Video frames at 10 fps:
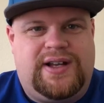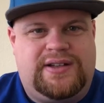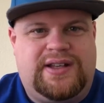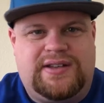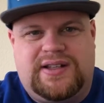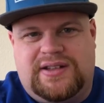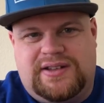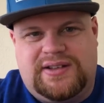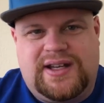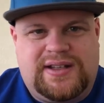X has the
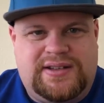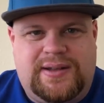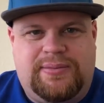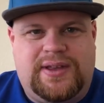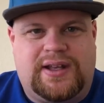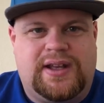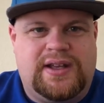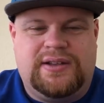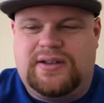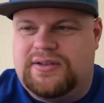exact same thing.
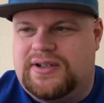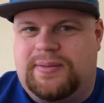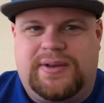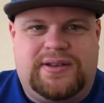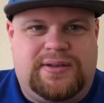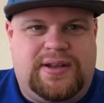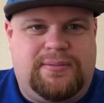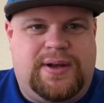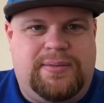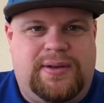You can drop this snake
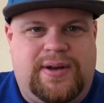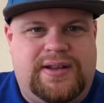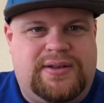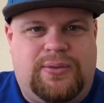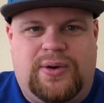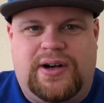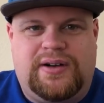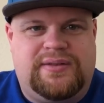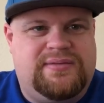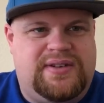puppy right in the
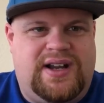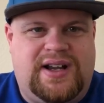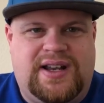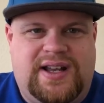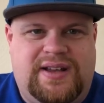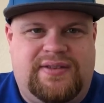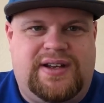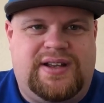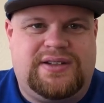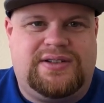water, not going to have
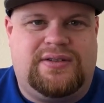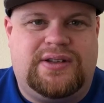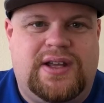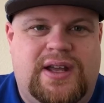any issues.